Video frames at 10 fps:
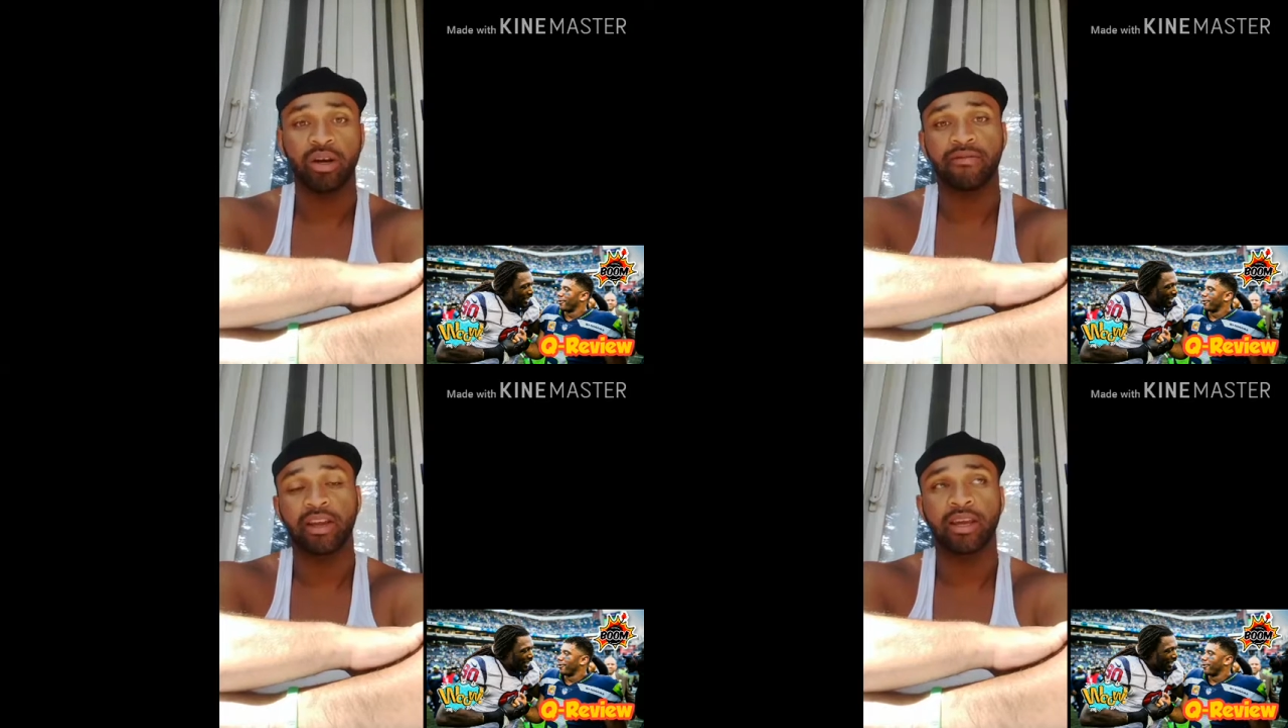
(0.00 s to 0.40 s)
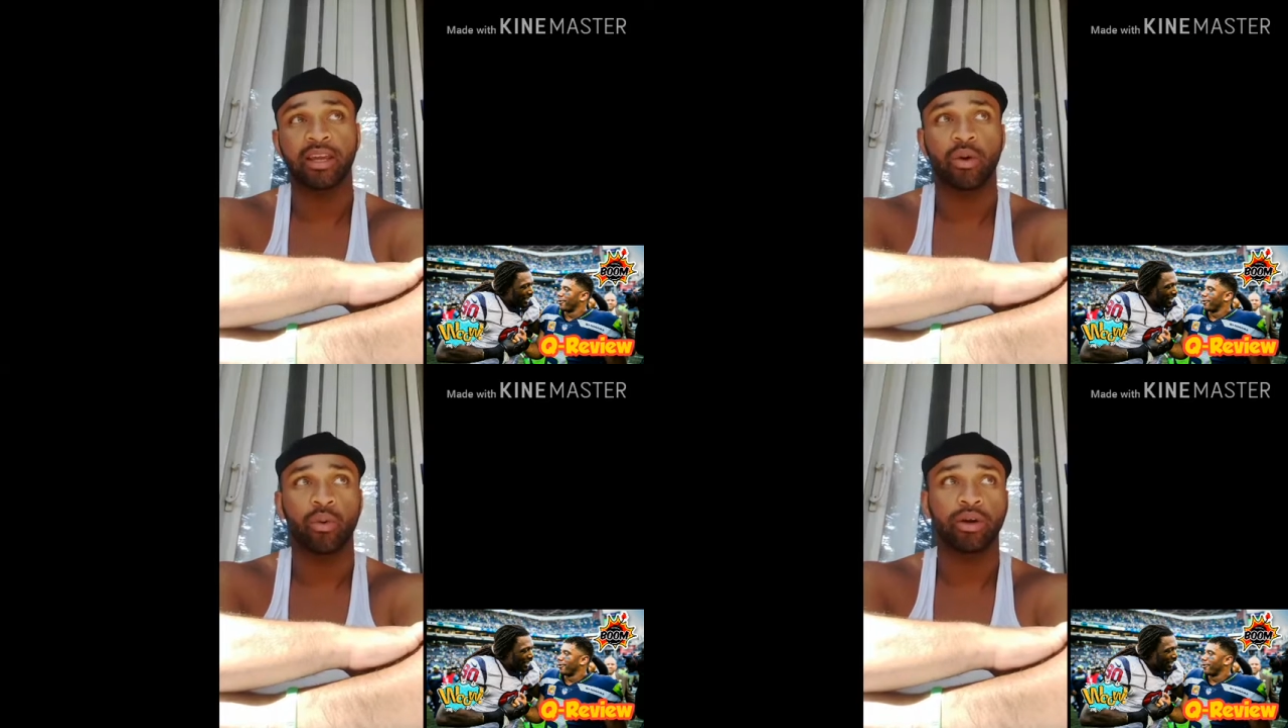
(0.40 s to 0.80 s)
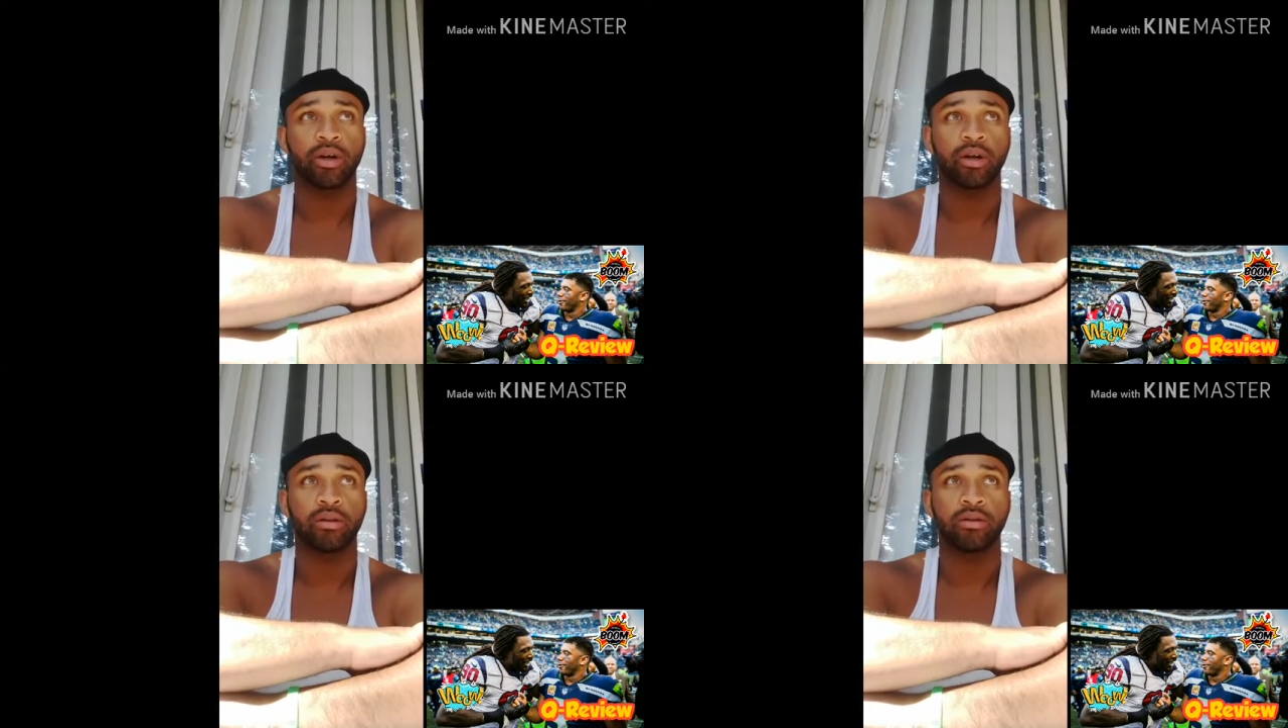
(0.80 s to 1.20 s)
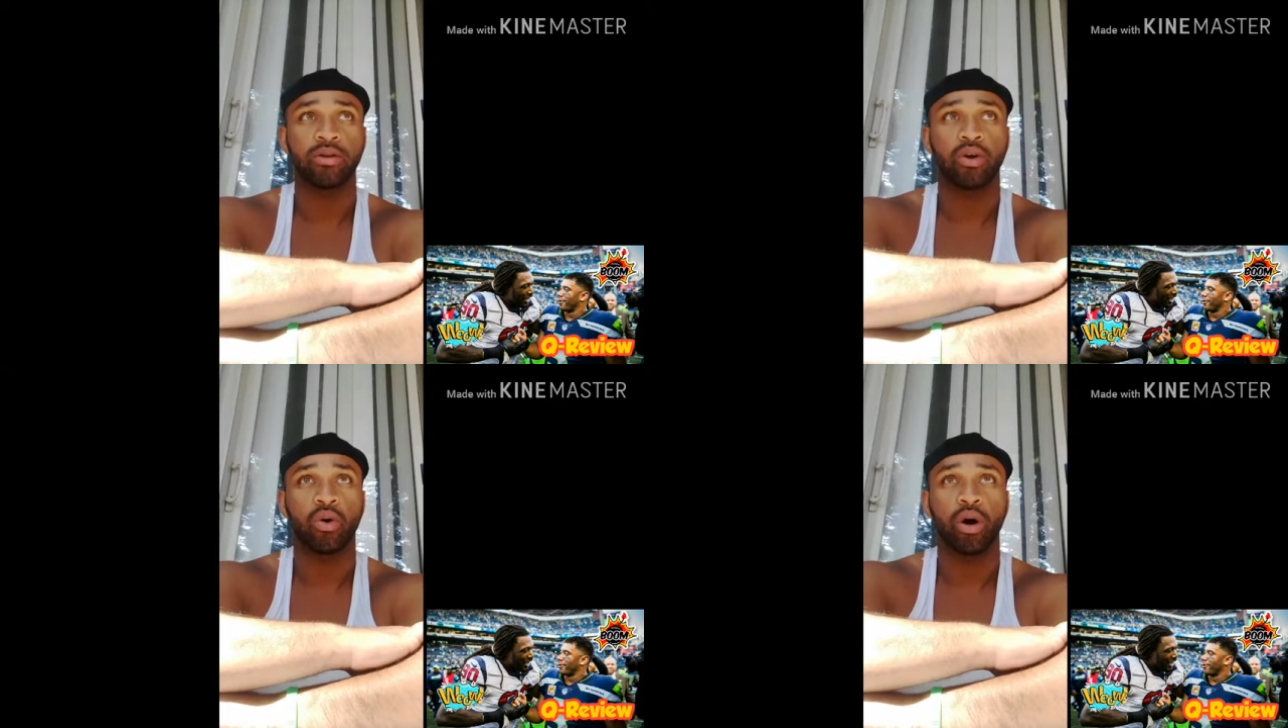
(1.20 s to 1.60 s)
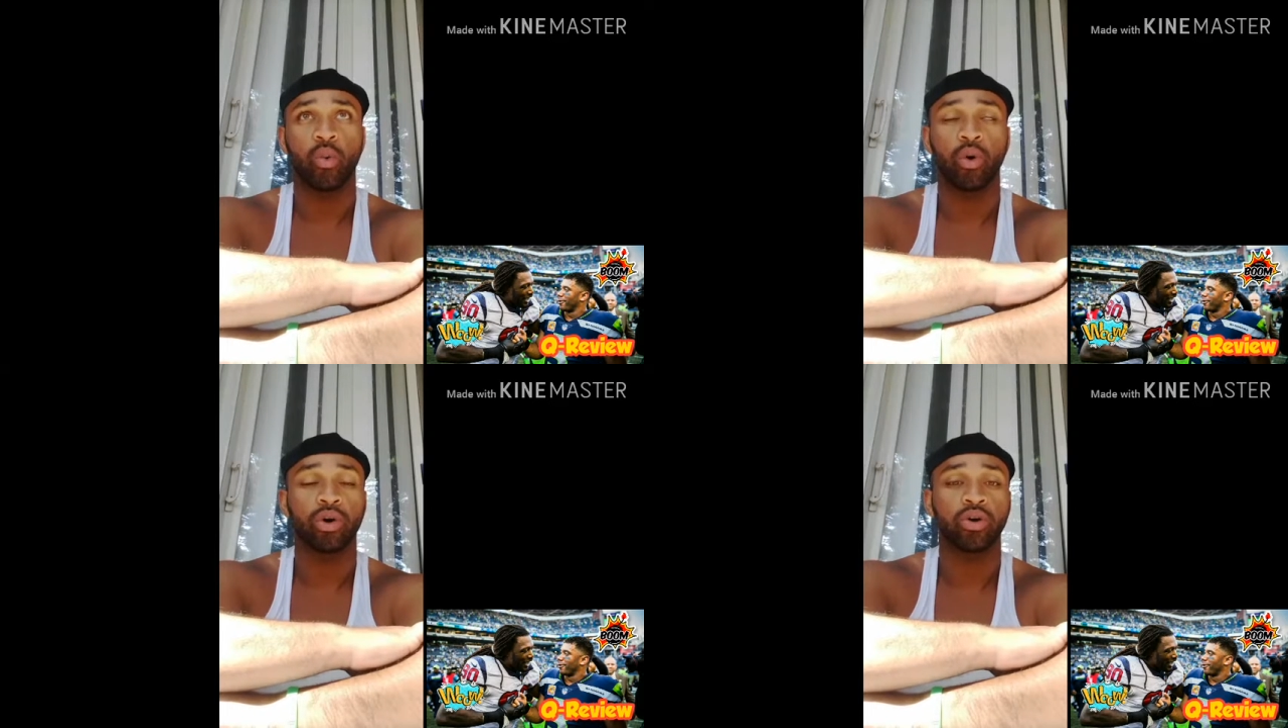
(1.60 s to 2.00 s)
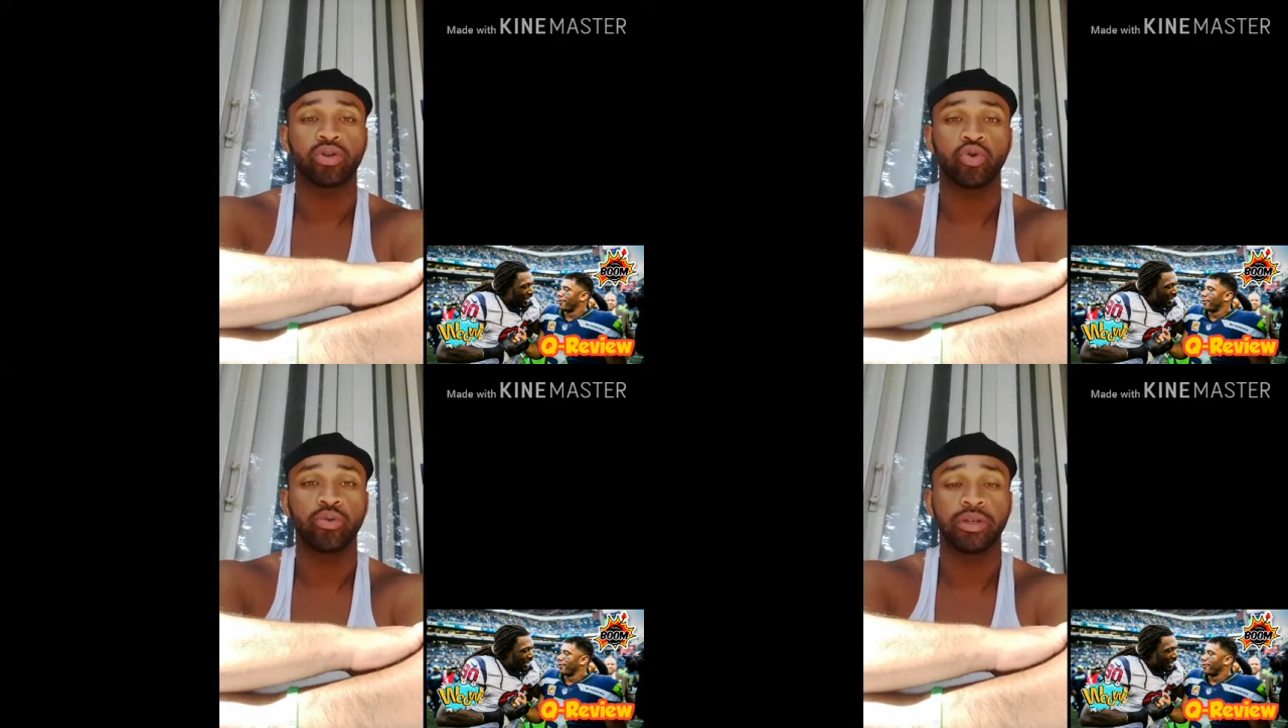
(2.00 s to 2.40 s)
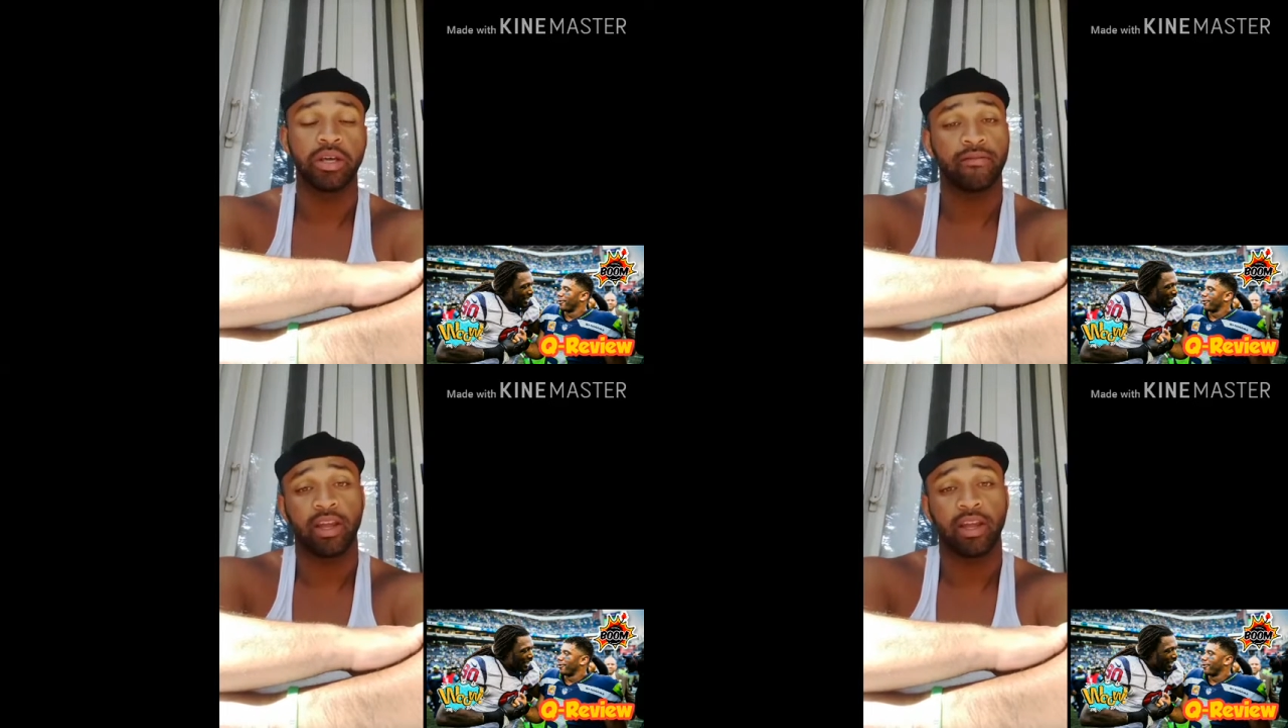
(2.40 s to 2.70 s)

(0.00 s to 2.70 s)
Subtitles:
and if they could get a 1 or a 2 seed.